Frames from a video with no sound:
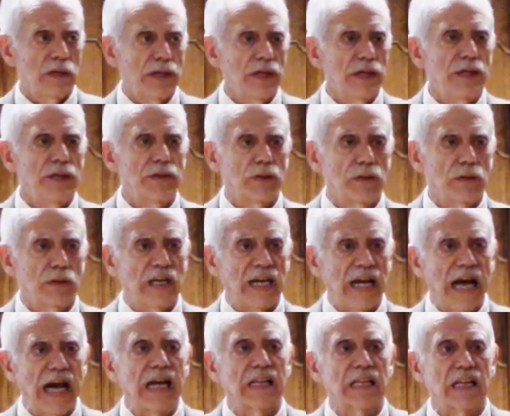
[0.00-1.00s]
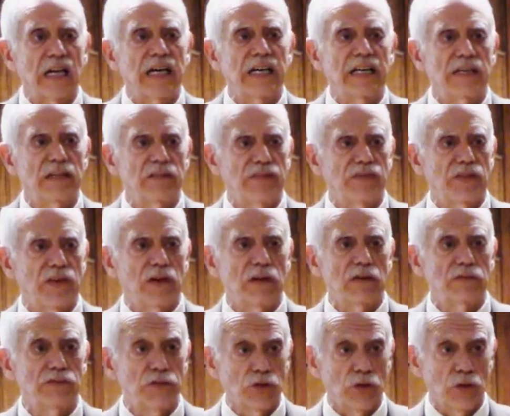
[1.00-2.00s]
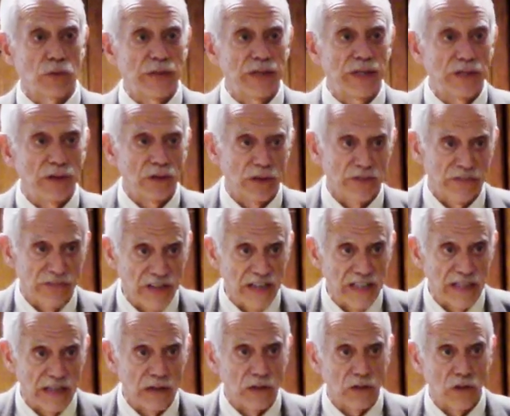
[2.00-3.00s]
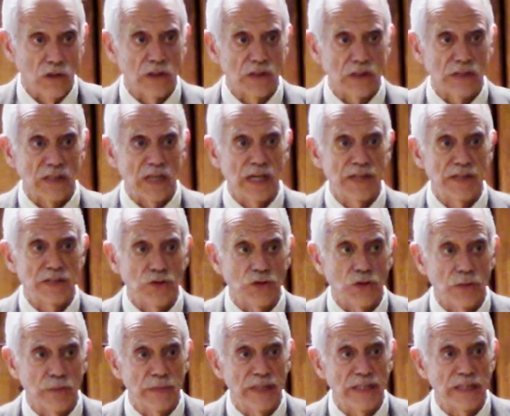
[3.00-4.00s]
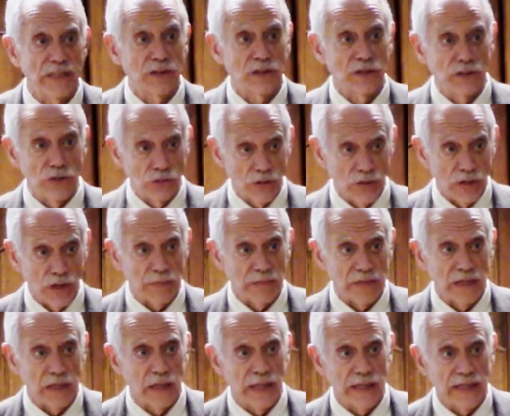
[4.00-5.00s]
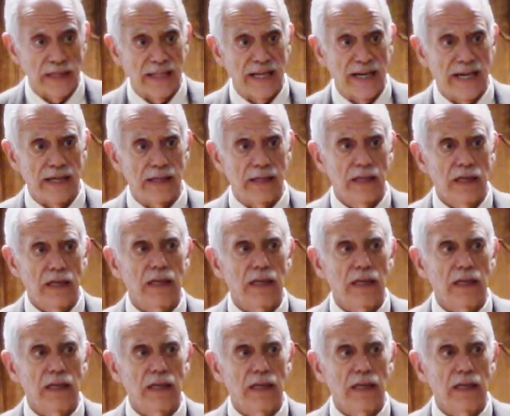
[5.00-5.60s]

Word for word: either an ally of, of Germany or fighting alongside Germany to do something like that.